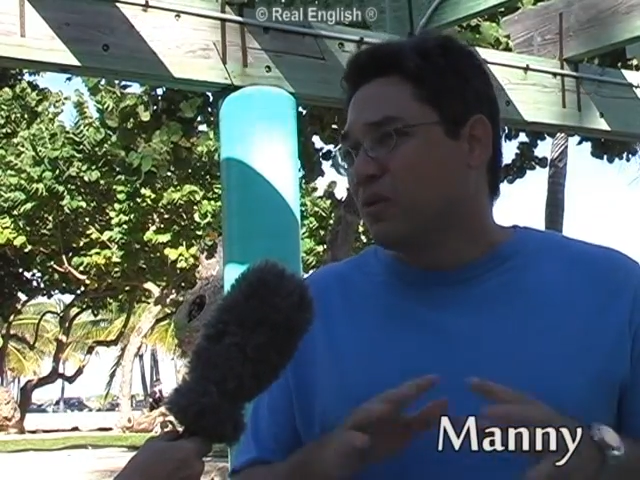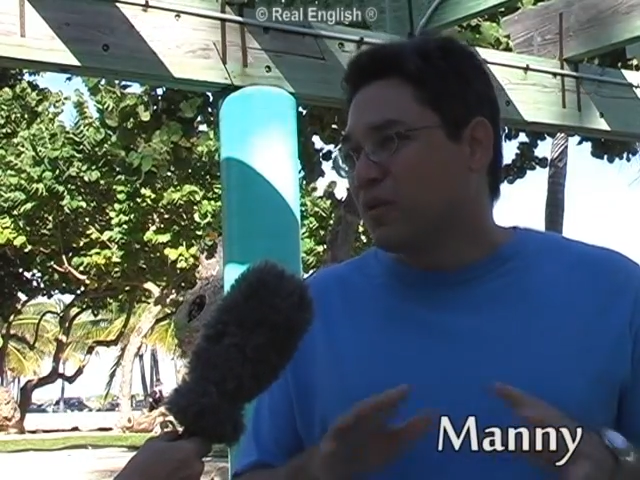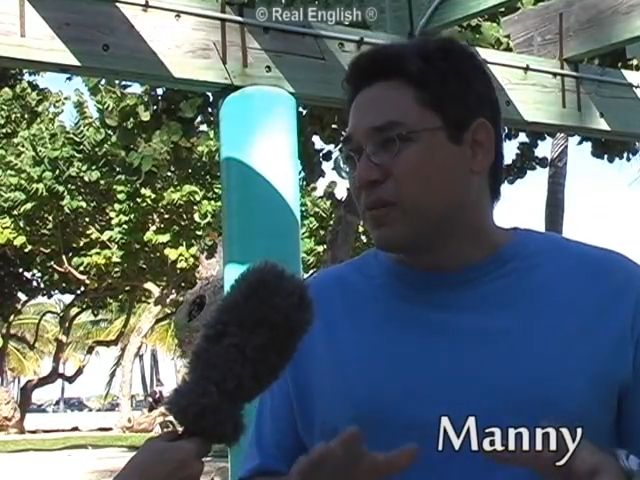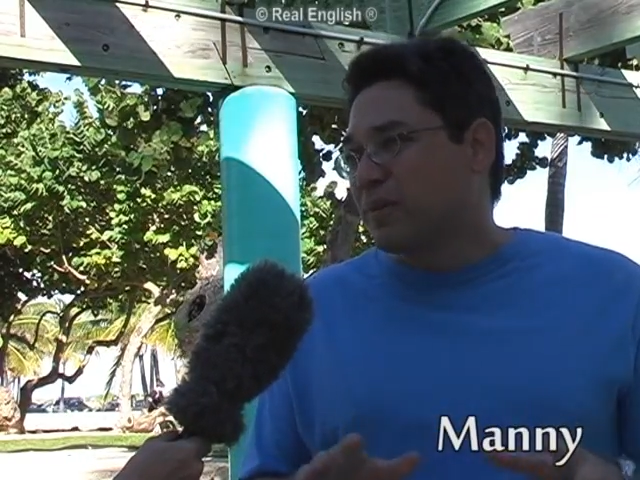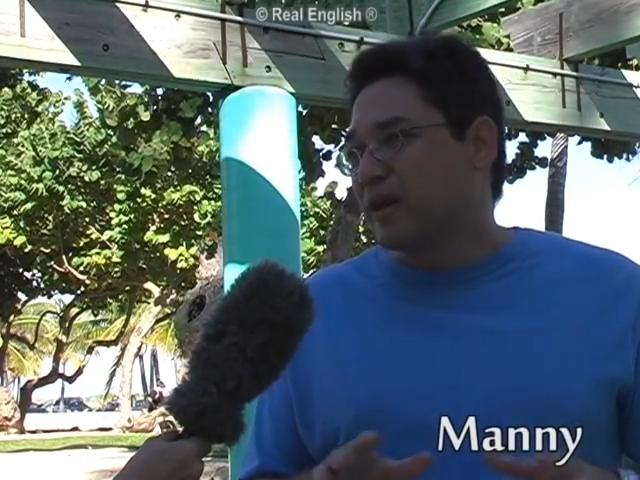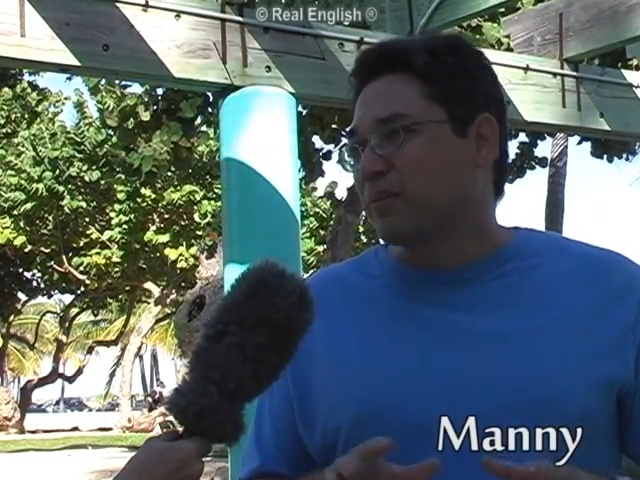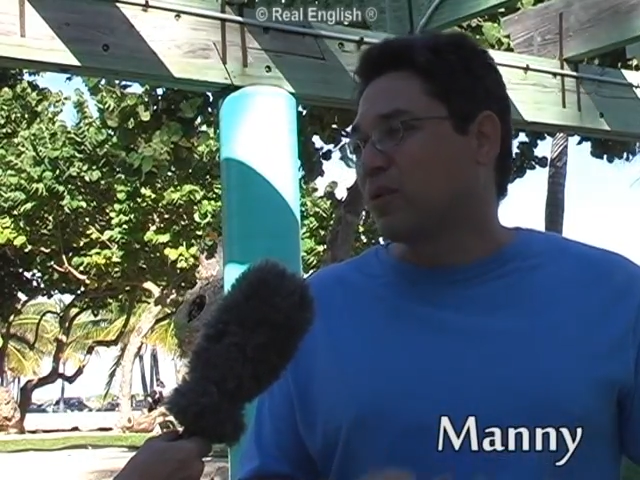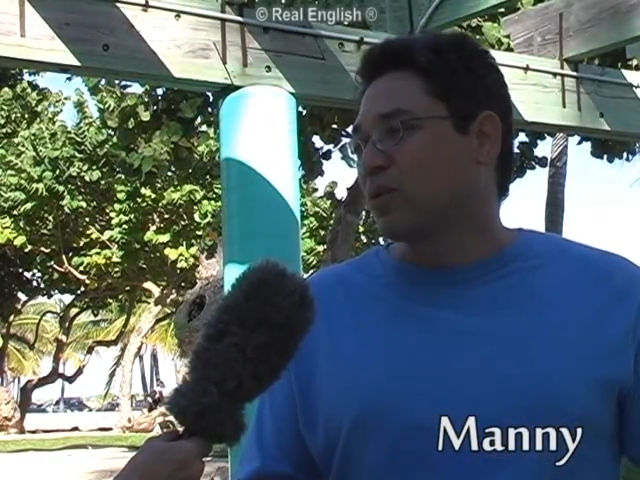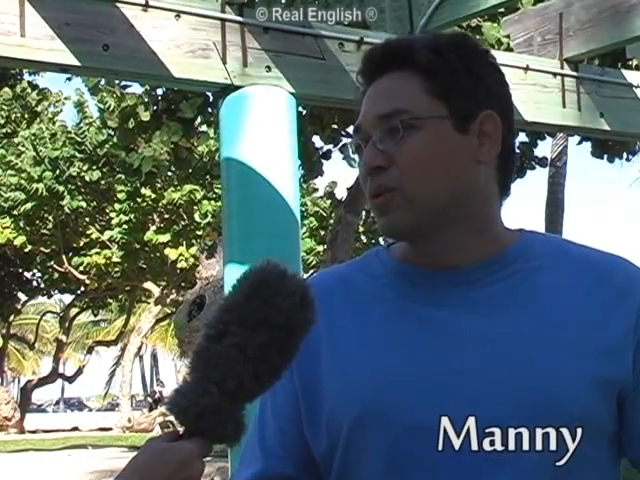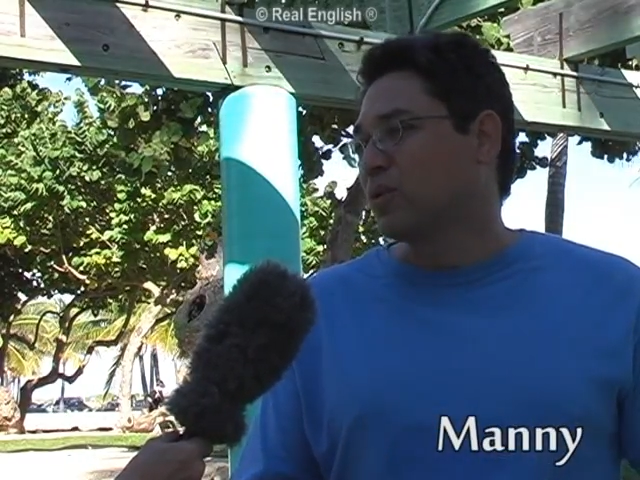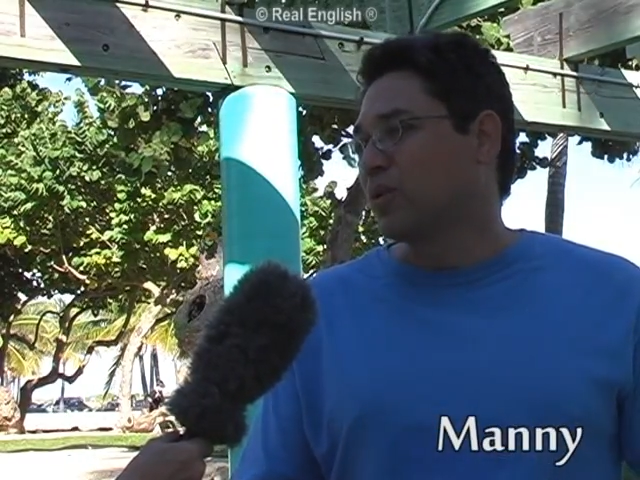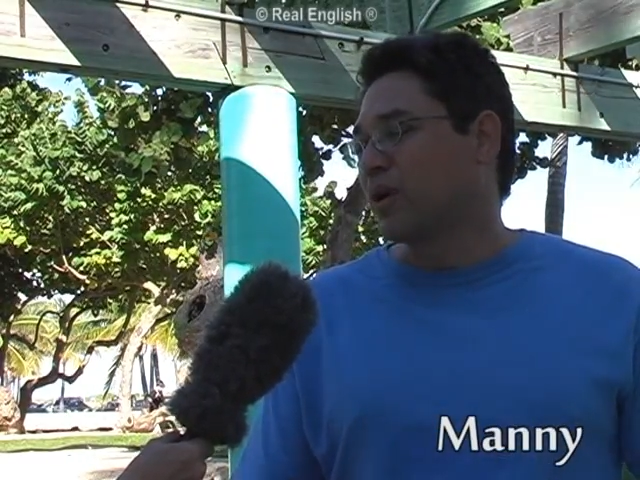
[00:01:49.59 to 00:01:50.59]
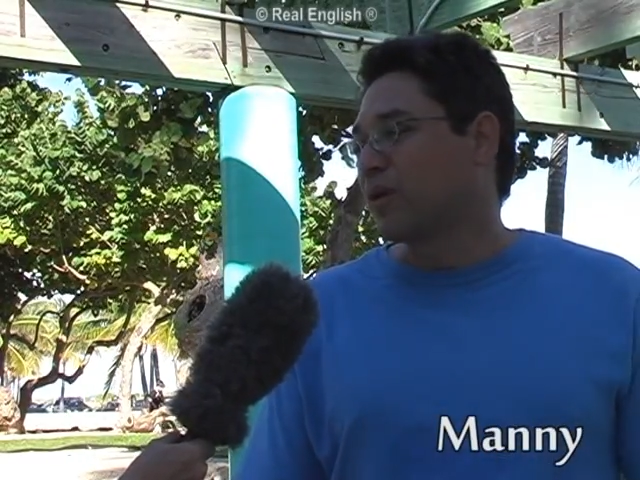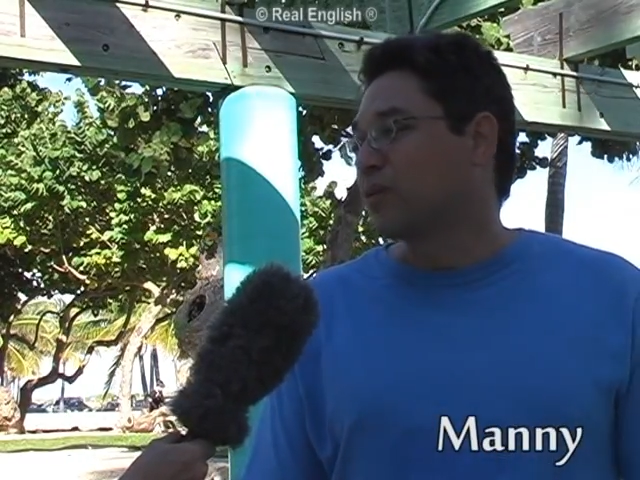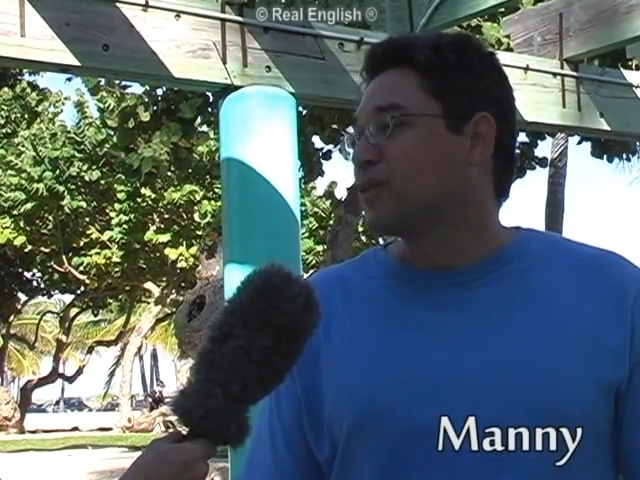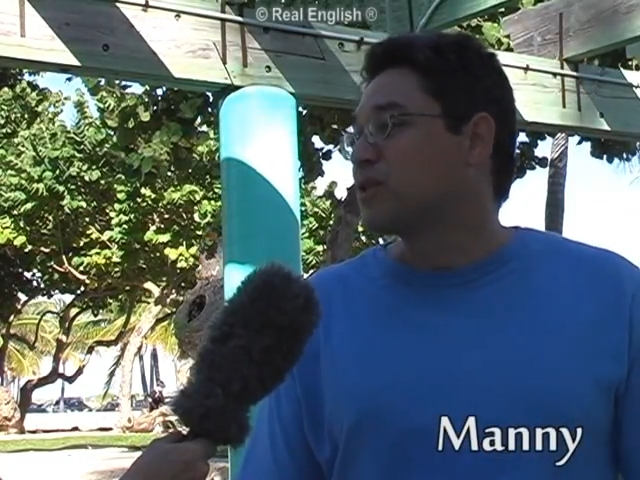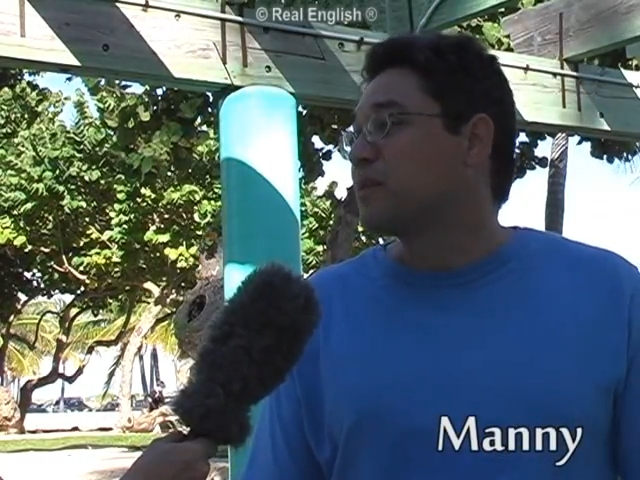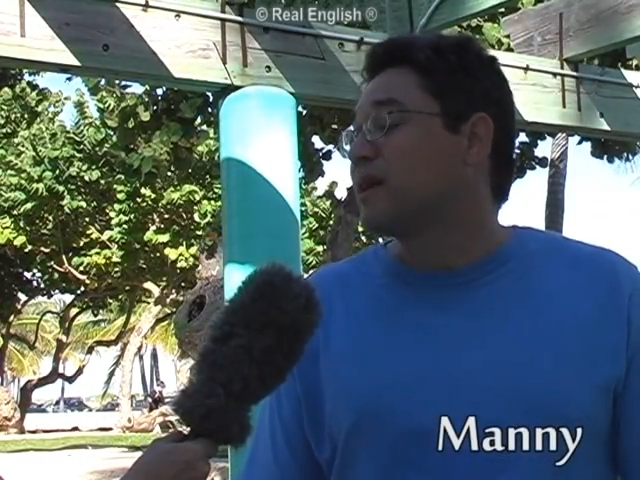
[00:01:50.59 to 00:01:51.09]
with people who are
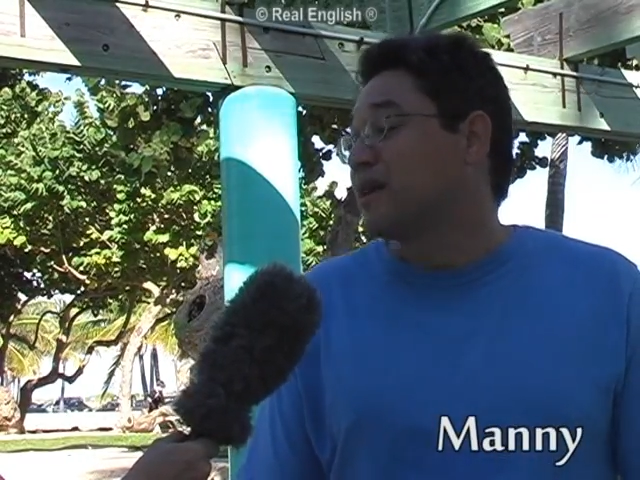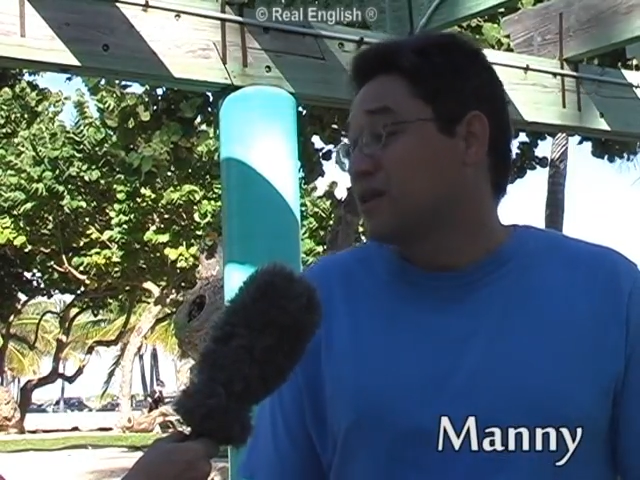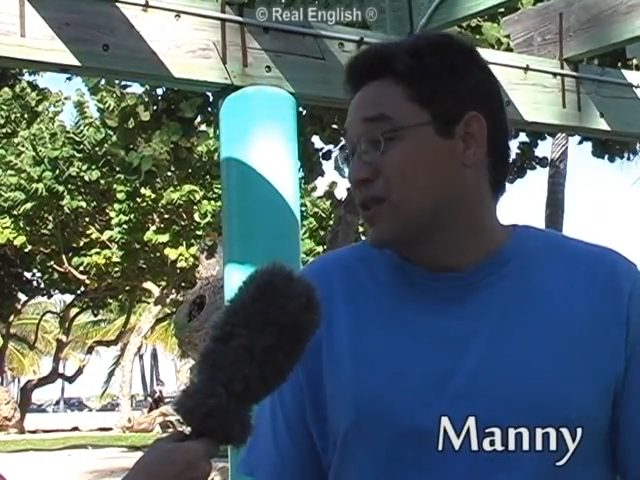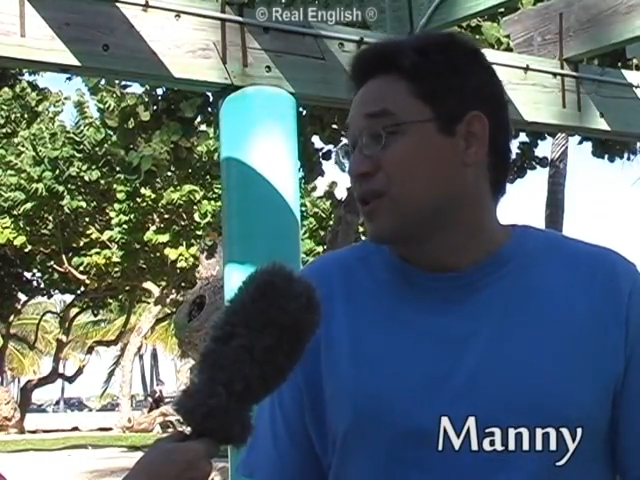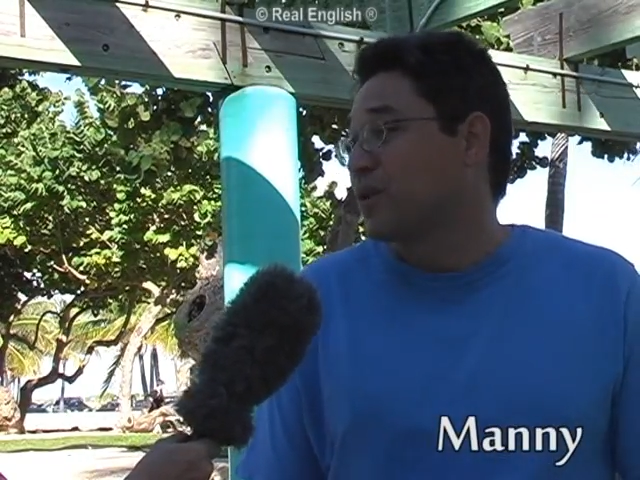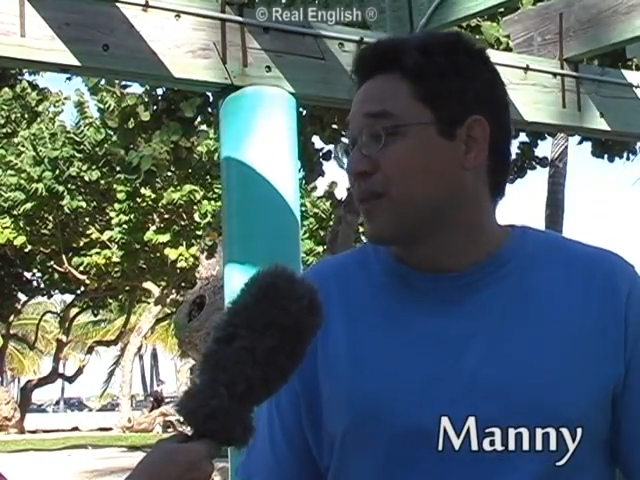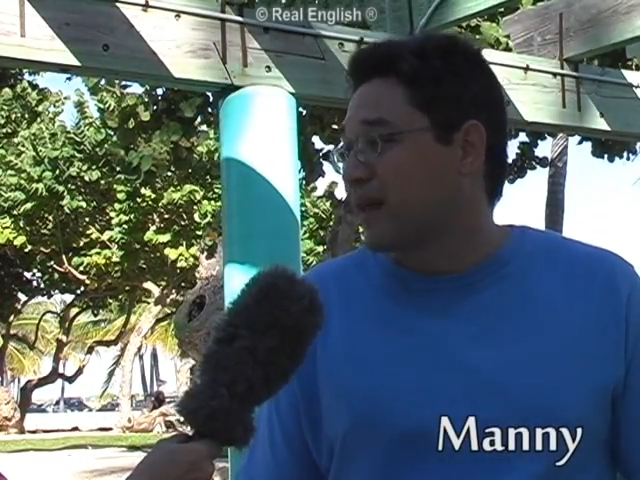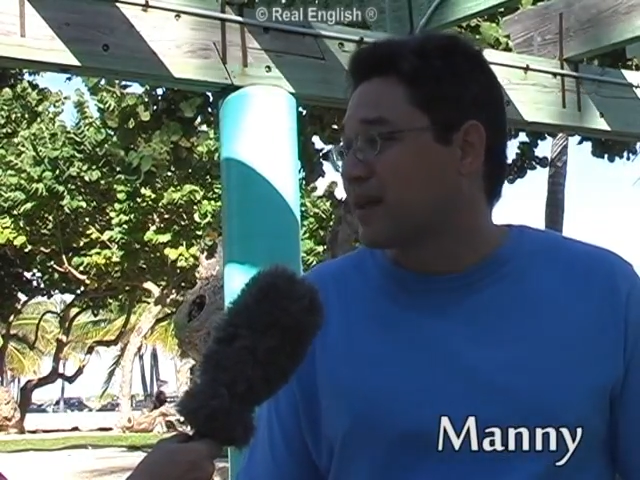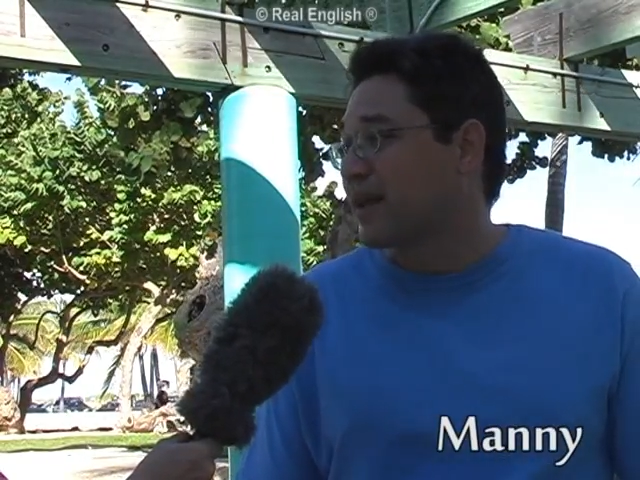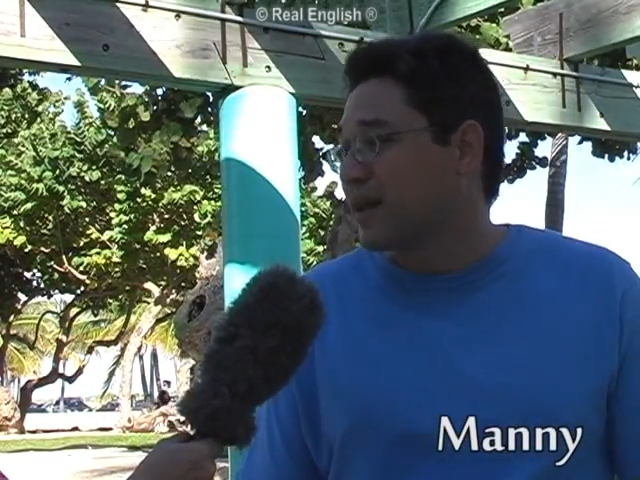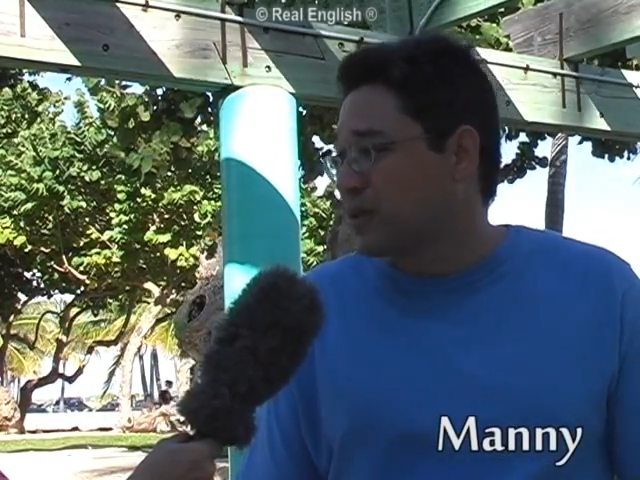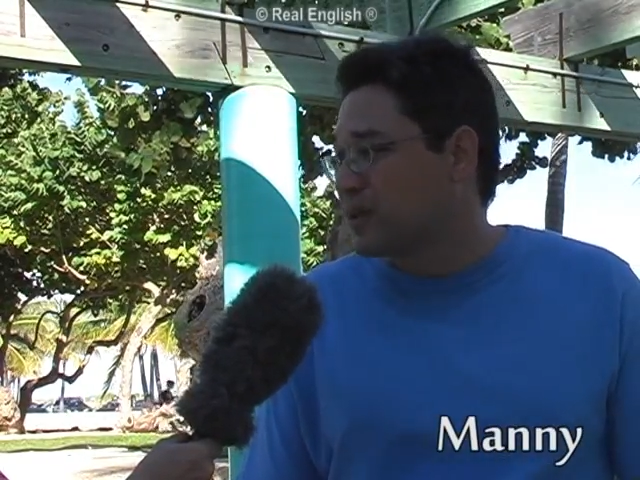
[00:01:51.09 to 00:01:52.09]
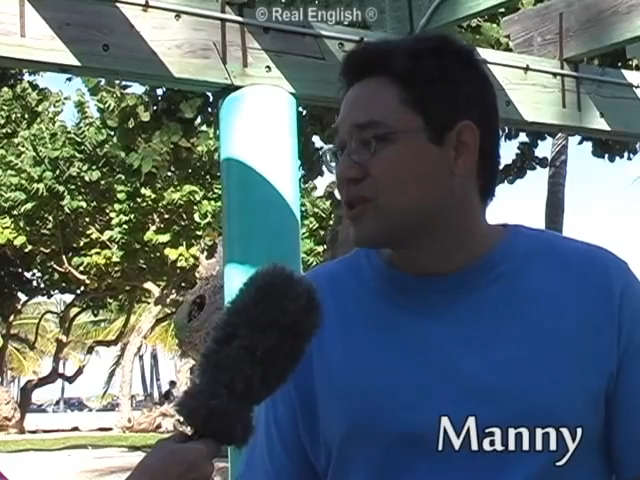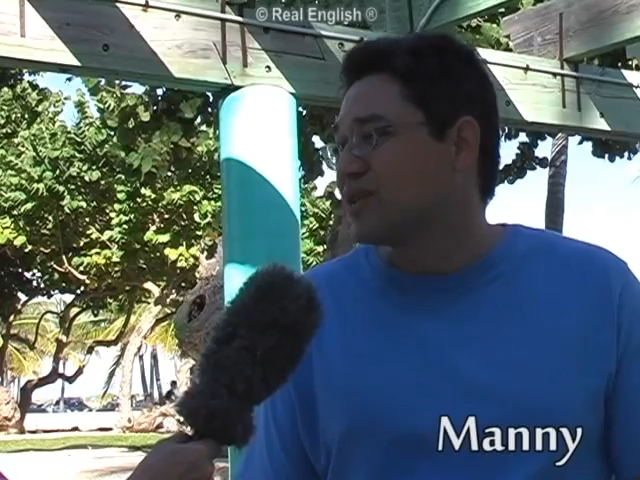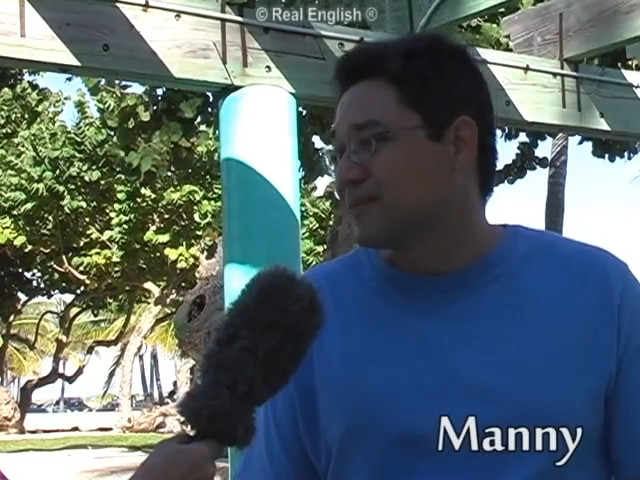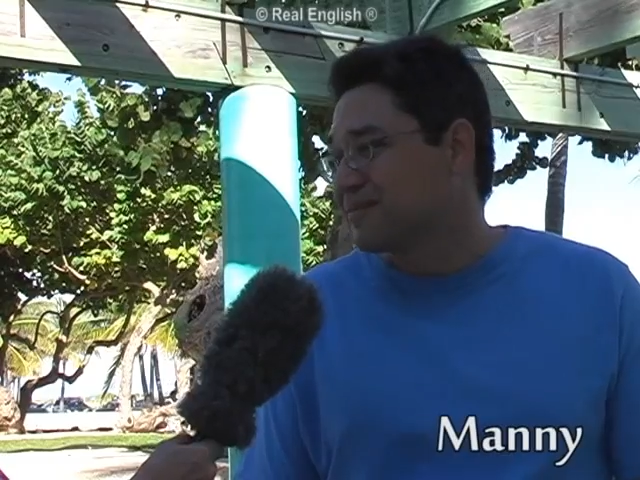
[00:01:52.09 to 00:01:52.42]
only speaking to you in that language.